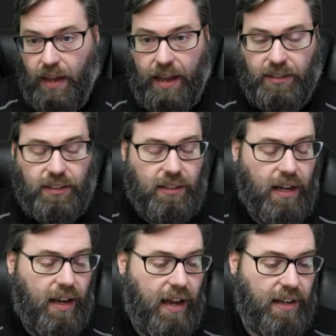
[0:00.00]
as
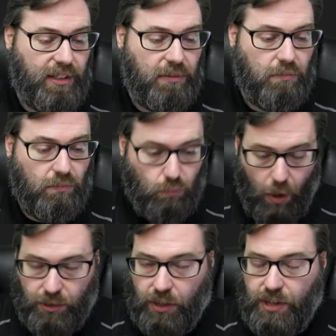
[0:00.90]
it
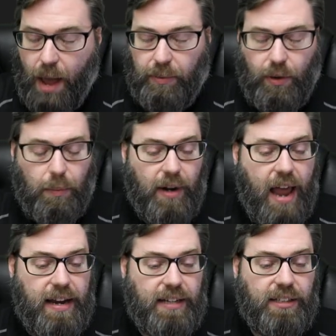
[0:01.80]
runs on top of
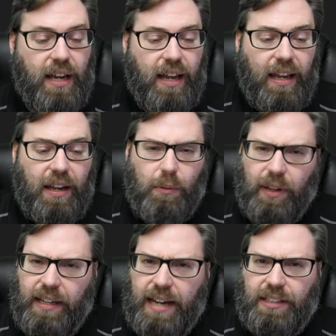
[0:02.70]
Kubernetes,
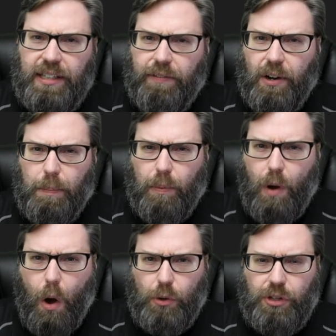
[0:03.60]
really takes a different approach.